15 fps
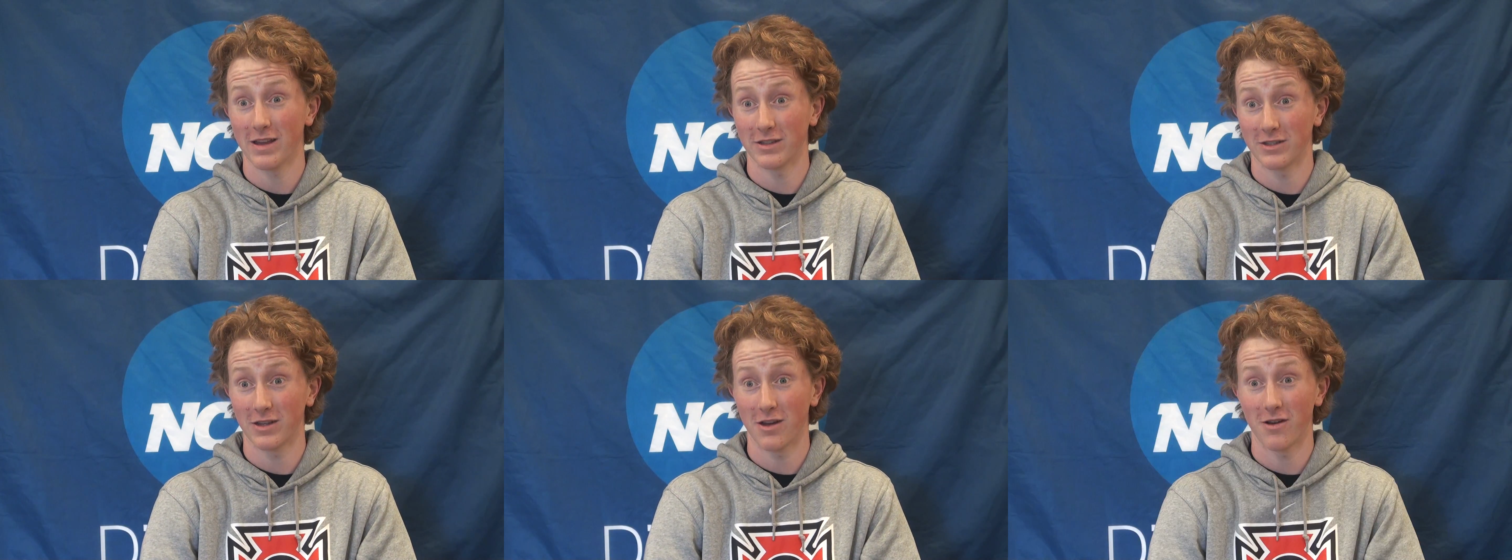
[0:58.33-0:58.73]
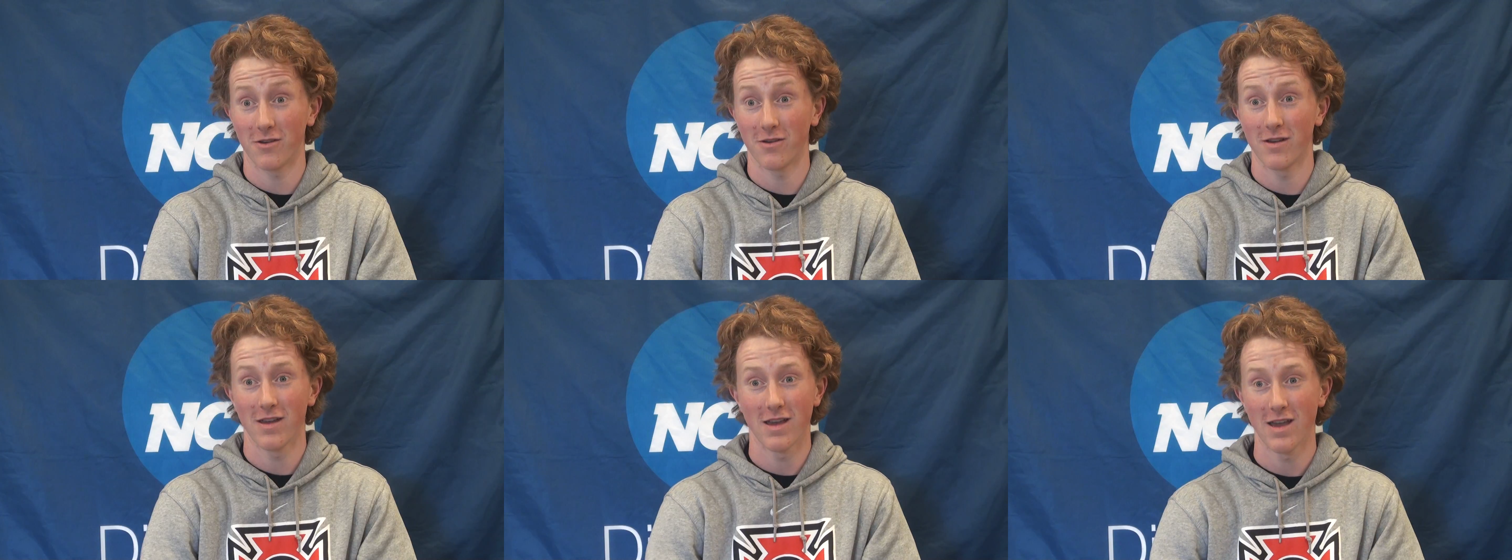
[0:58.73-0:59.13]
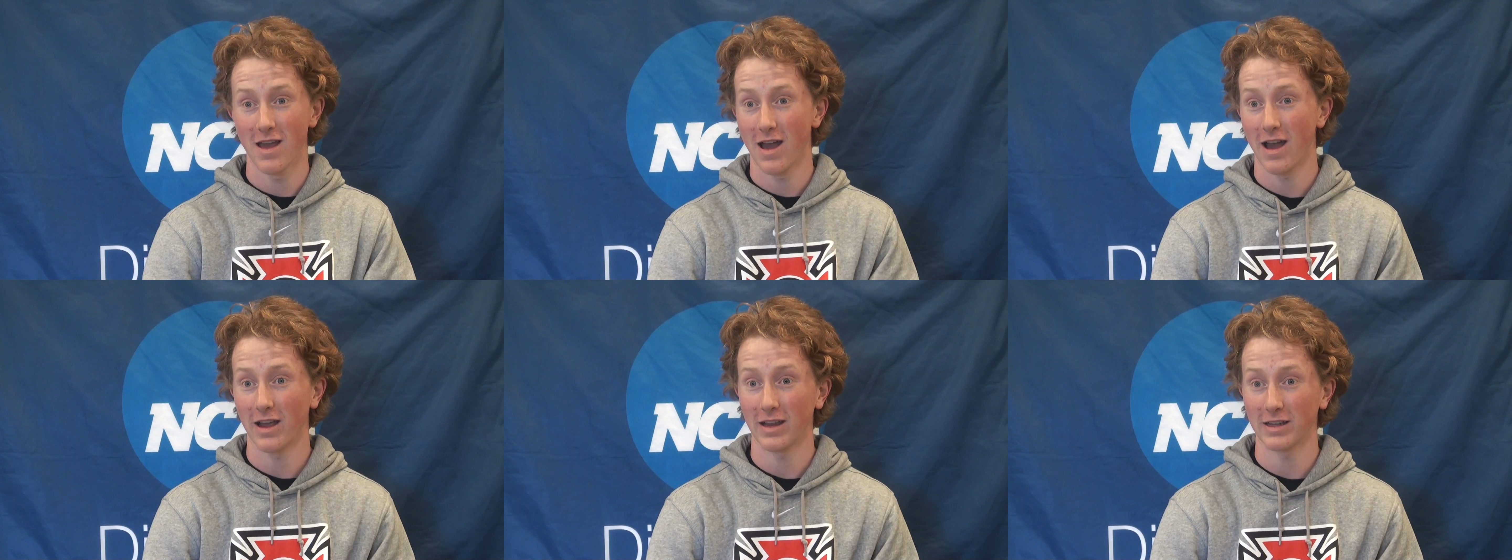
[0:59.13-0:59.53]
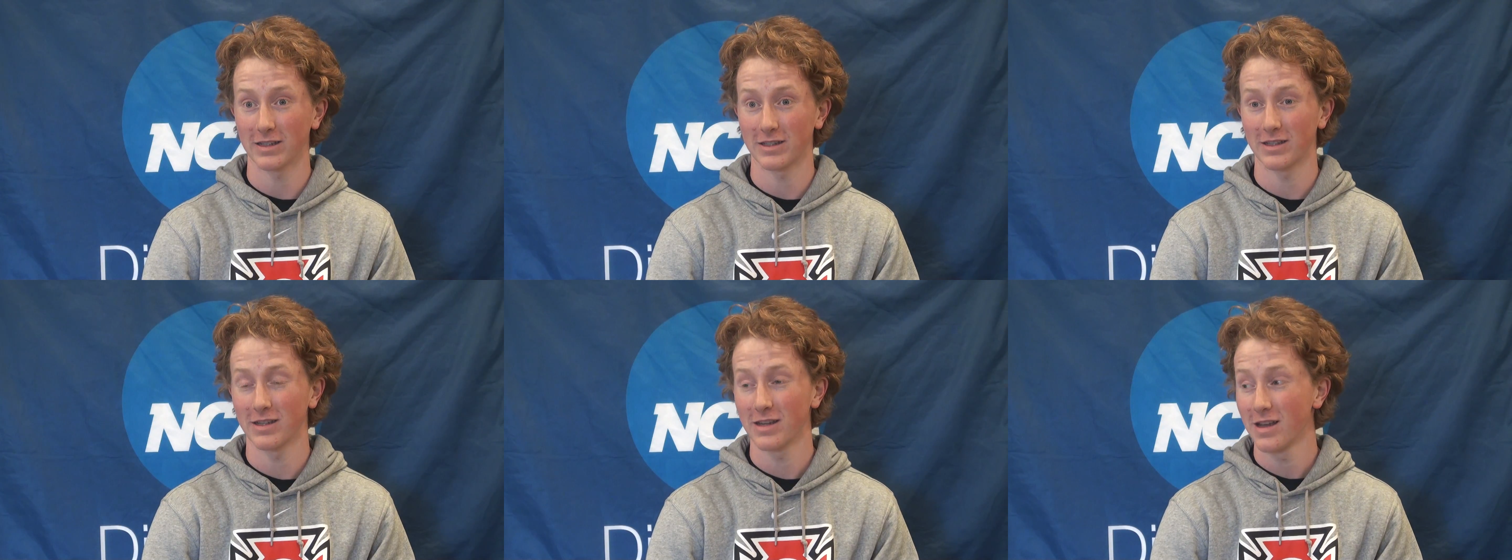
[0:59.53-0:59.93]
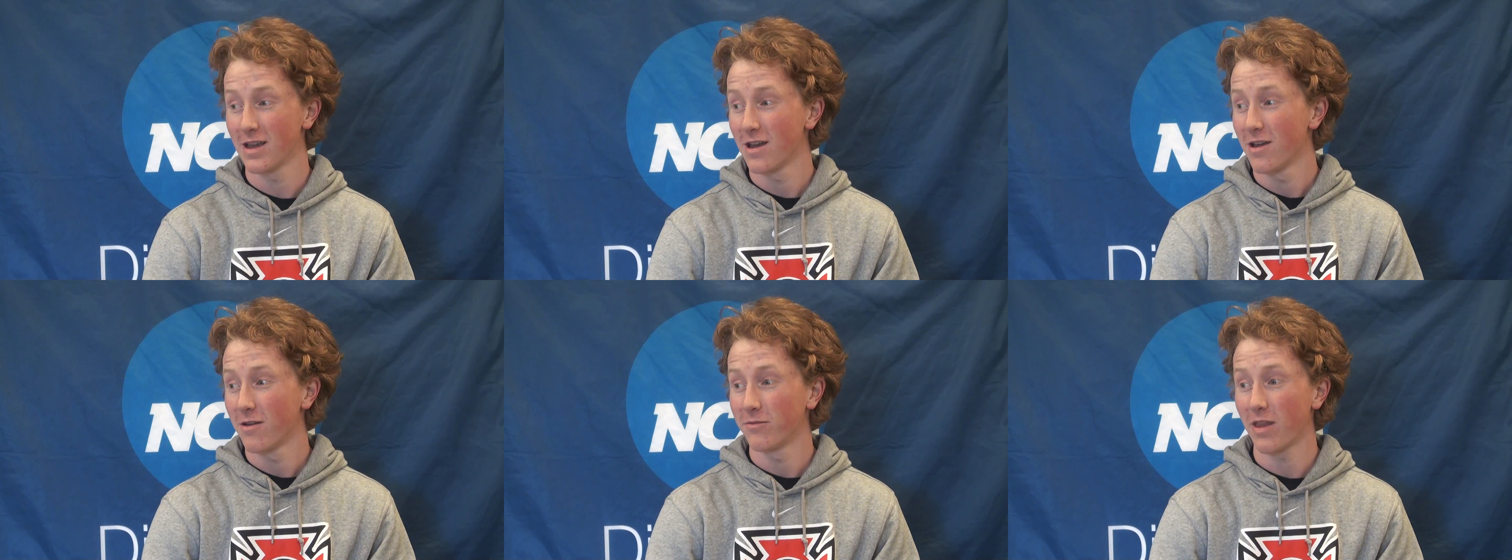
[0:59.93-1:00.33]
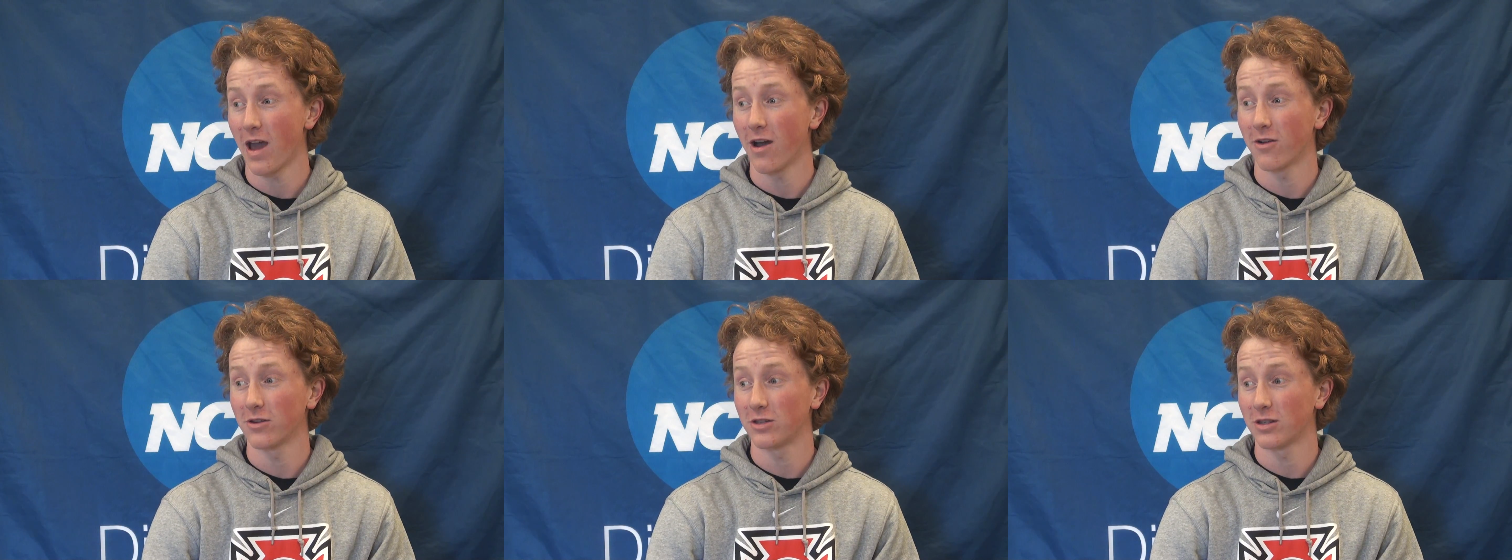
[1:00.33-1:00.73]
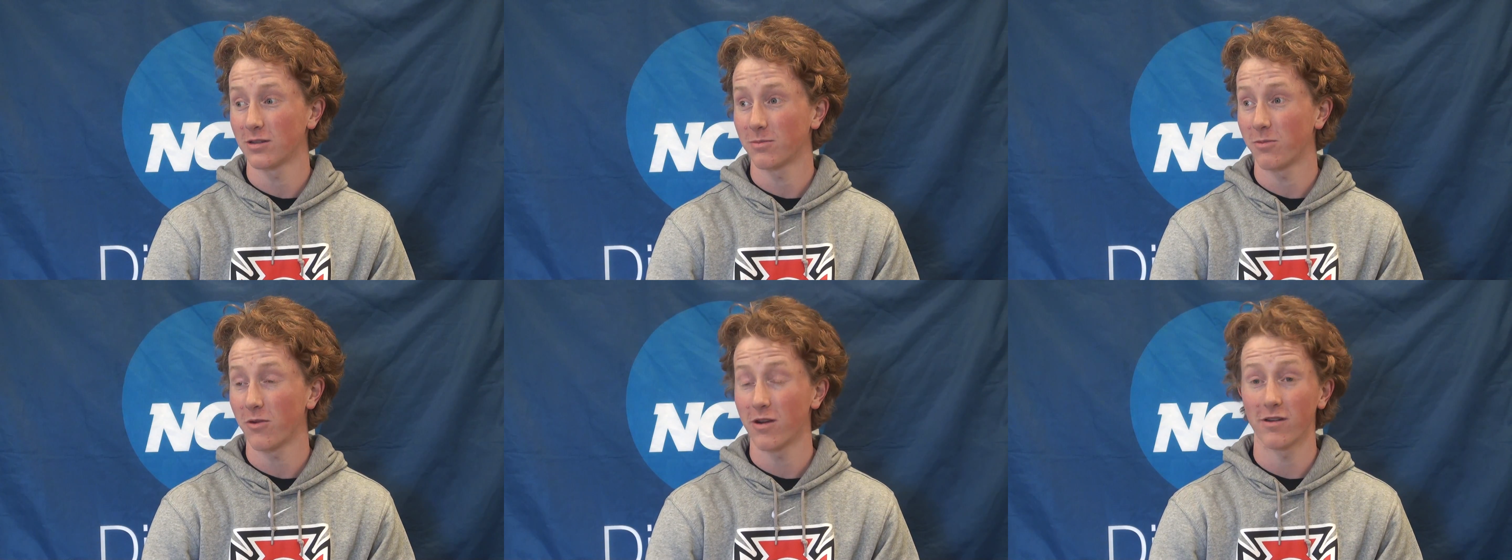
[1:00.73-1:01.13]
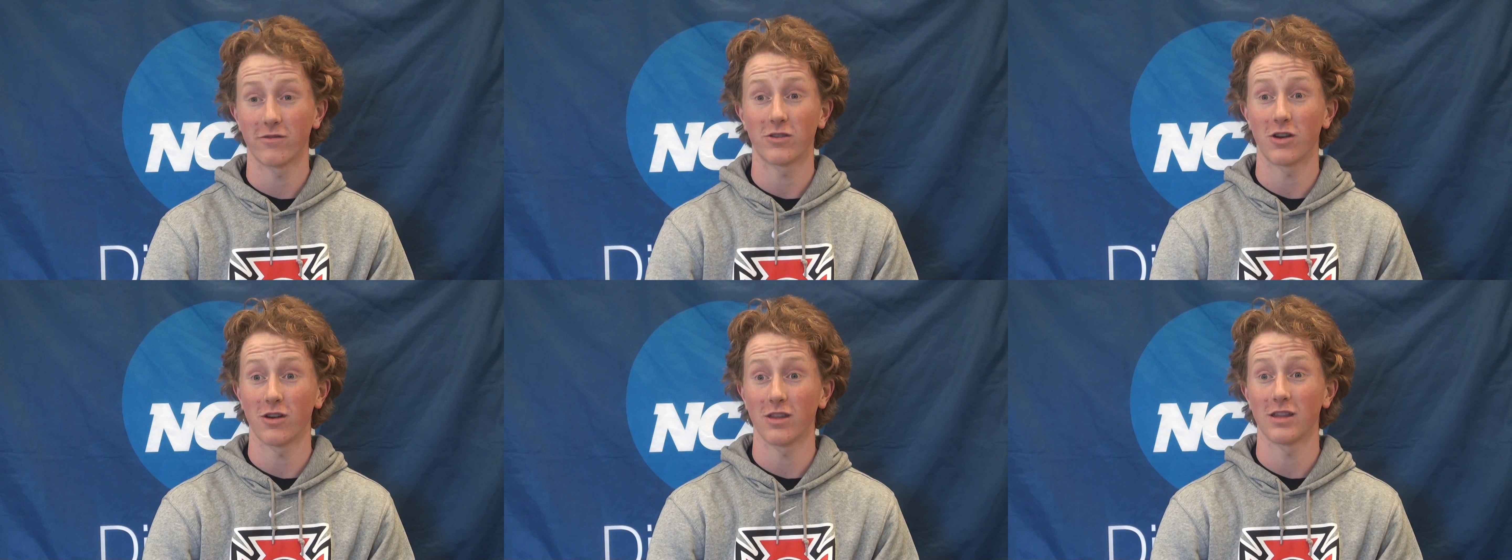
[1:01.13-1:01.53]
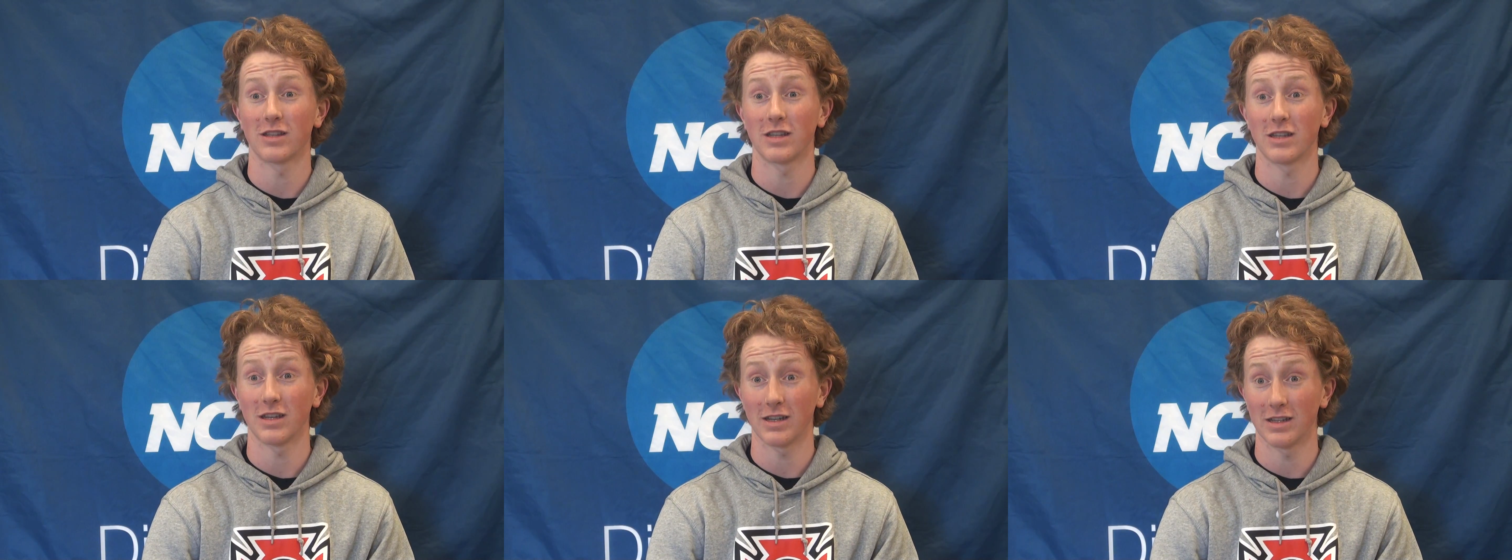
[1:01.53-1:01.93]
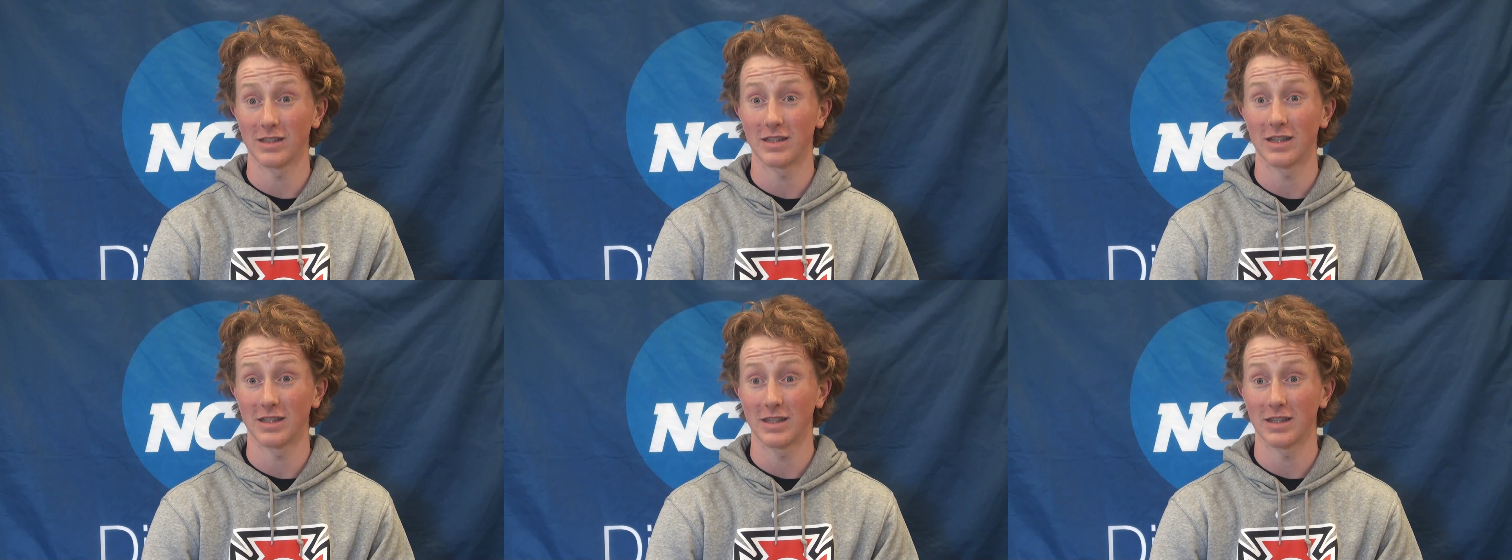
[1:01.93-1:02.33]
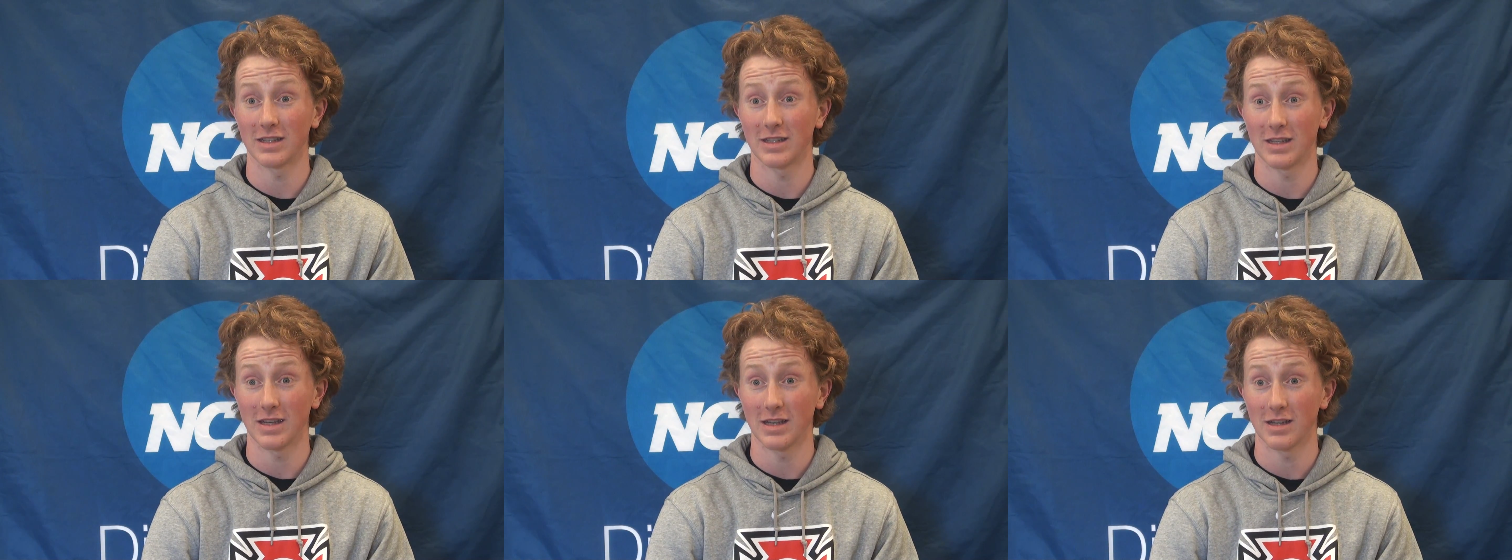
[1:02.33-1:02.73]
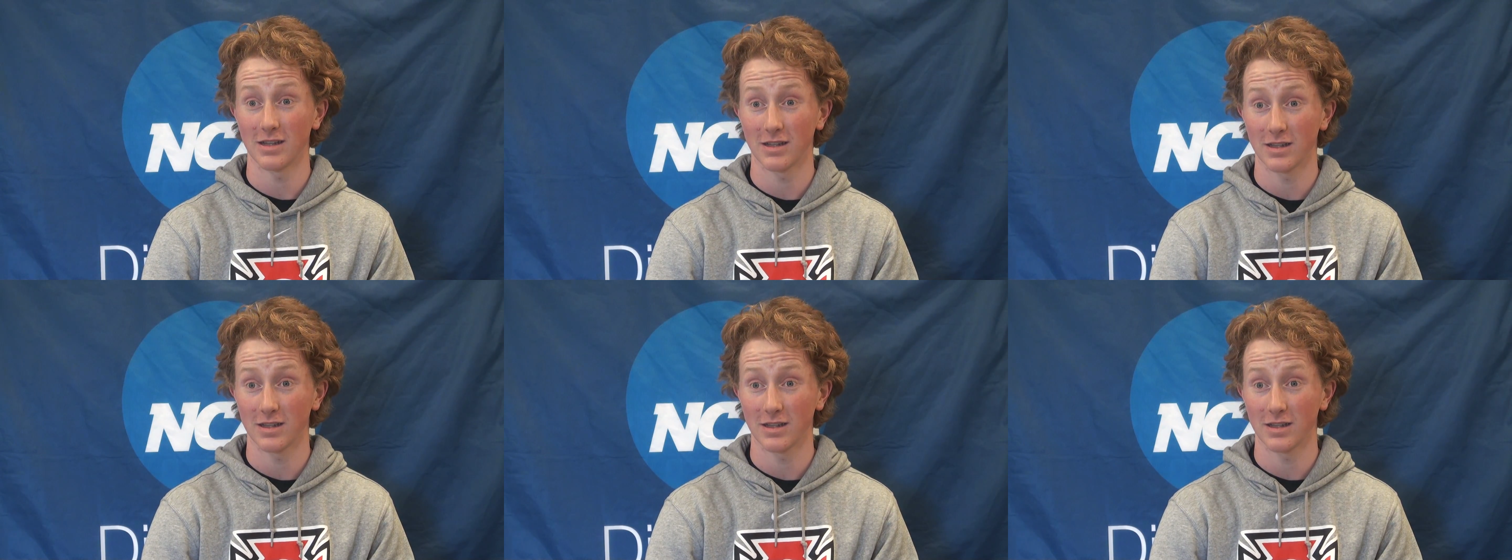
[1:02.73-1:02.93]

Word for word: And so I guess now it's just a point of turning this into consistency.